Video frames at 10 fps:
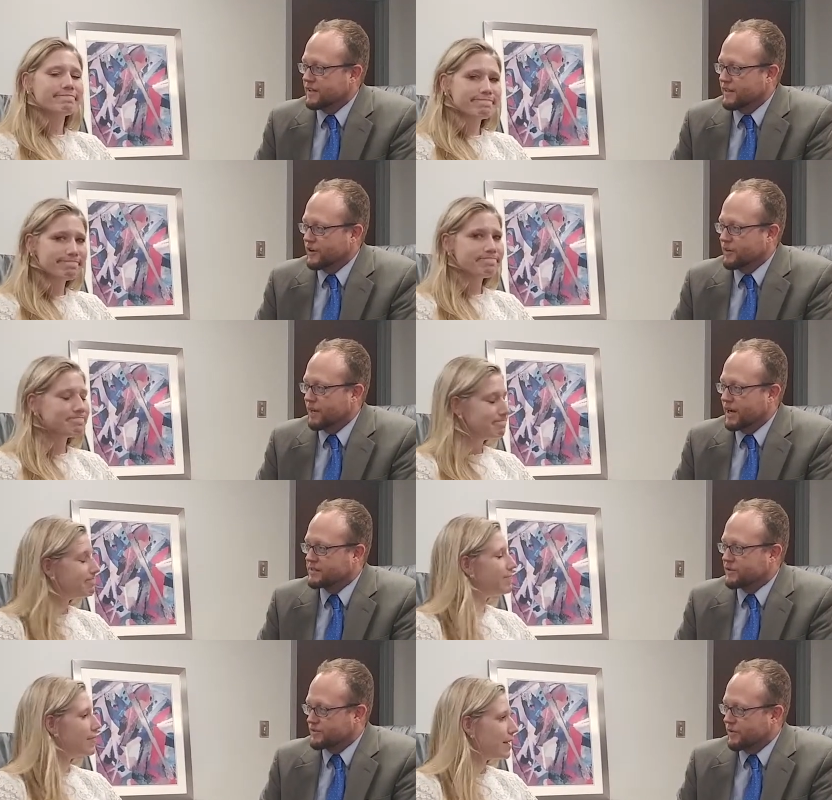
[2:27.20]
Speaker 1: the goodbye.
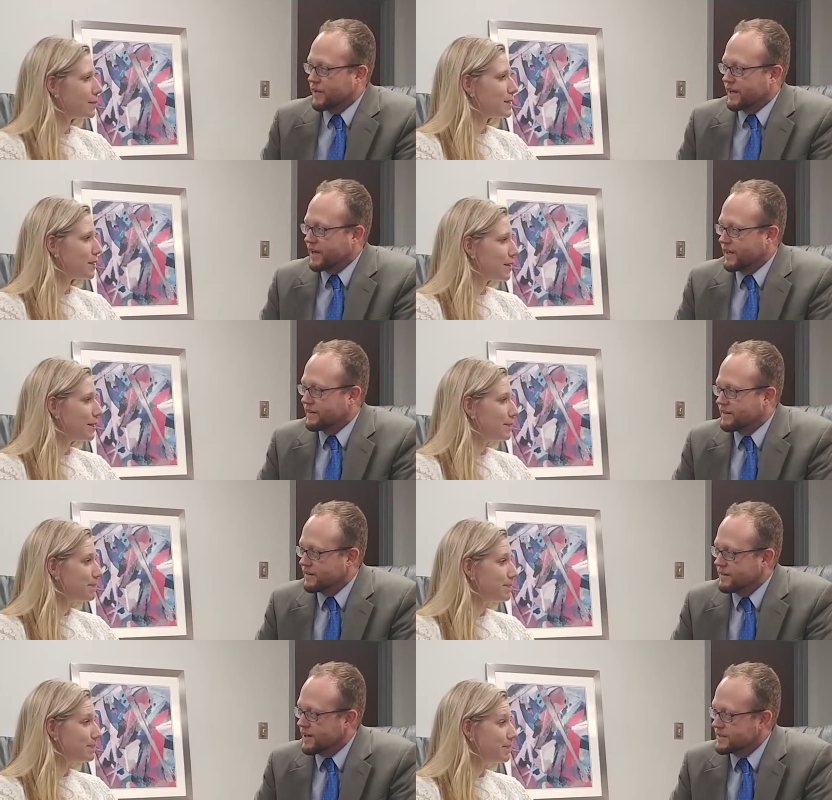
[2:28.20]
So, so thank God that, the
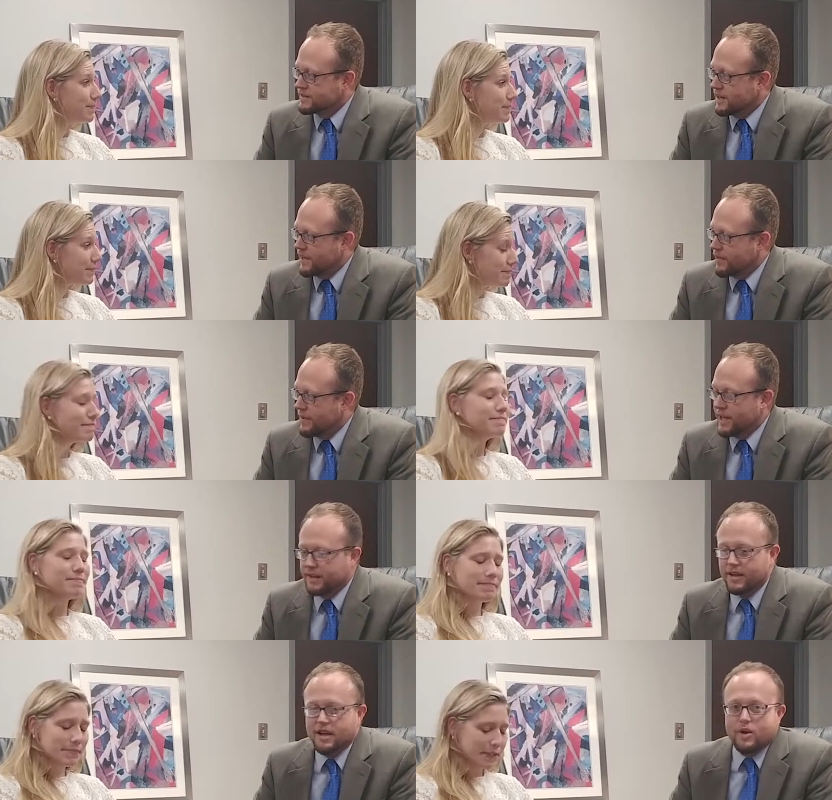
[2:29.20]
Dad's on the mend.
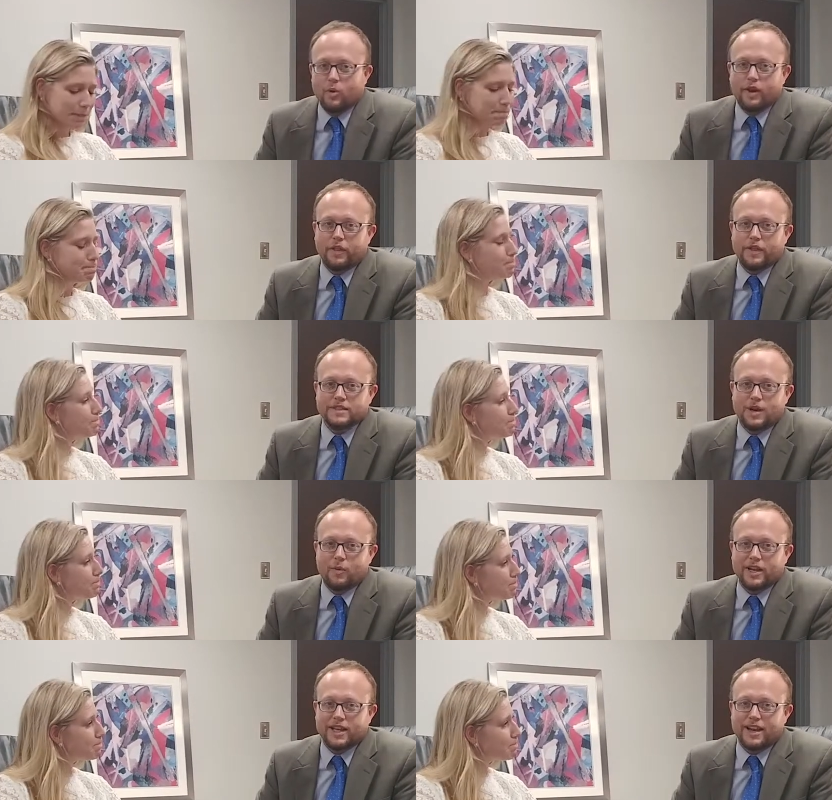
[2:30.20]
One of the things that I
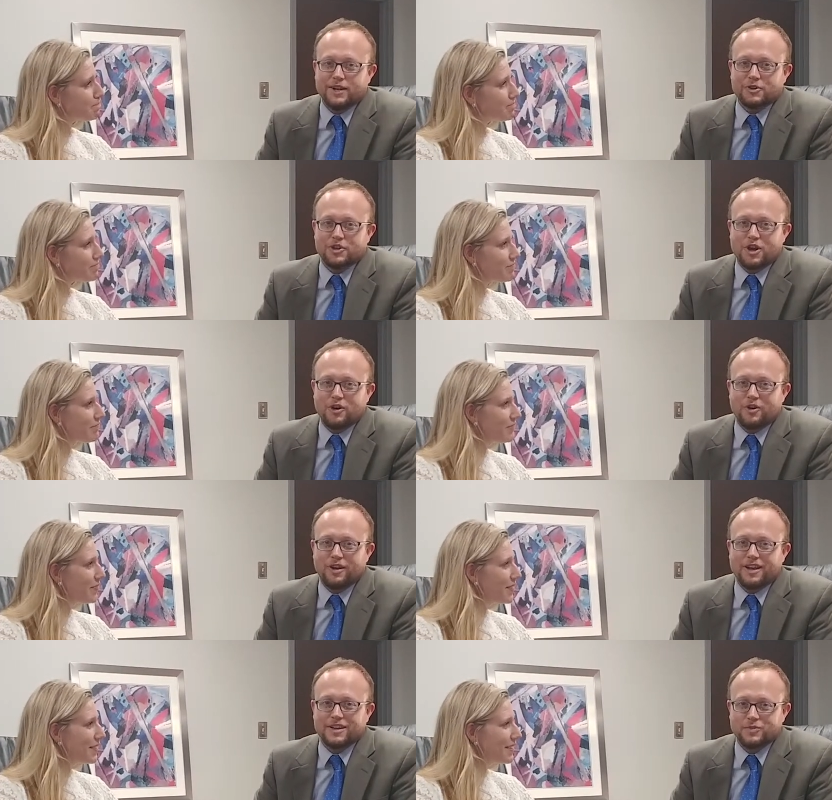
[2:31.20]
wanted Katie to share
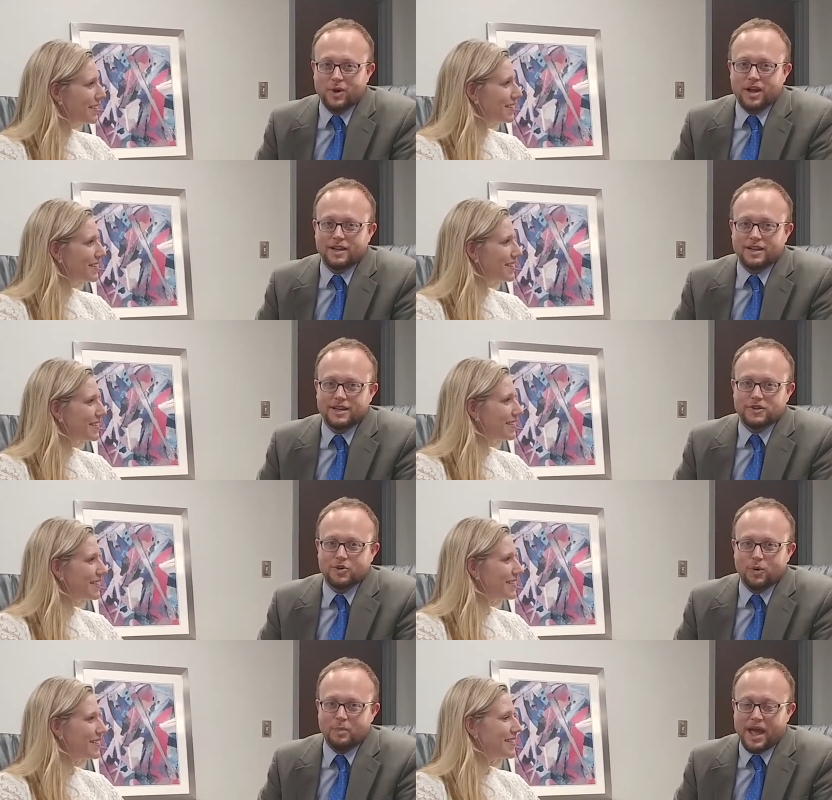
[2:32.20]
as well, in addition to
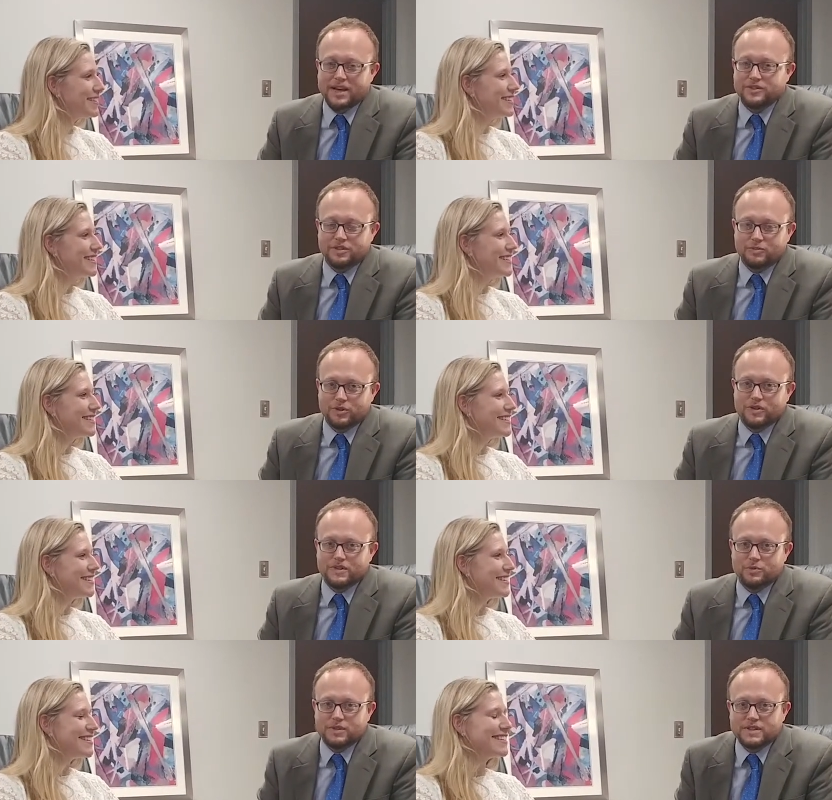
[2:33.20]
her passion, which
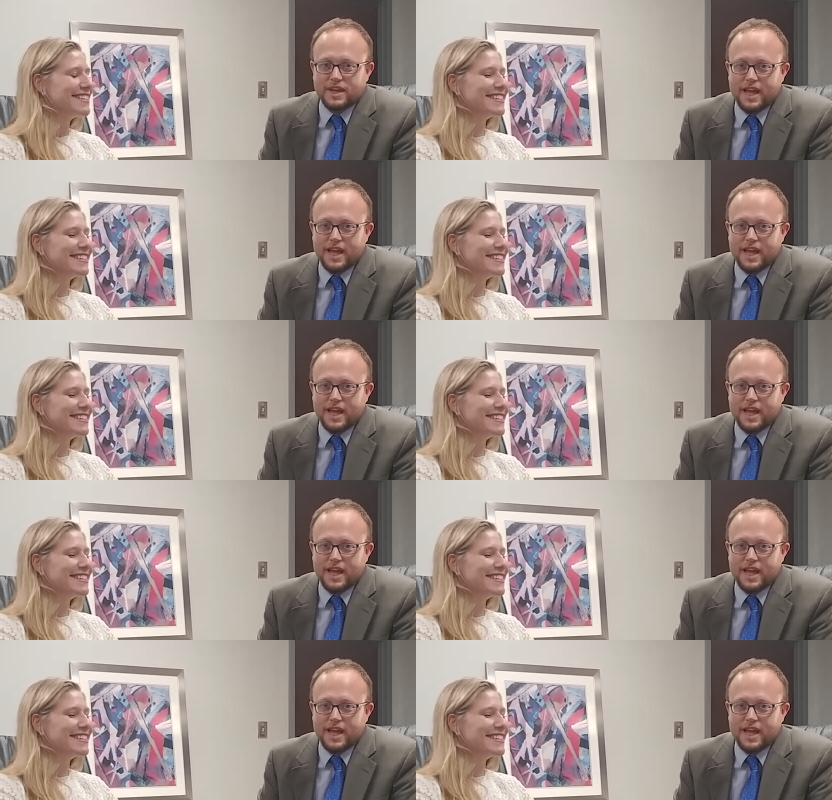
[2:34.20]
is was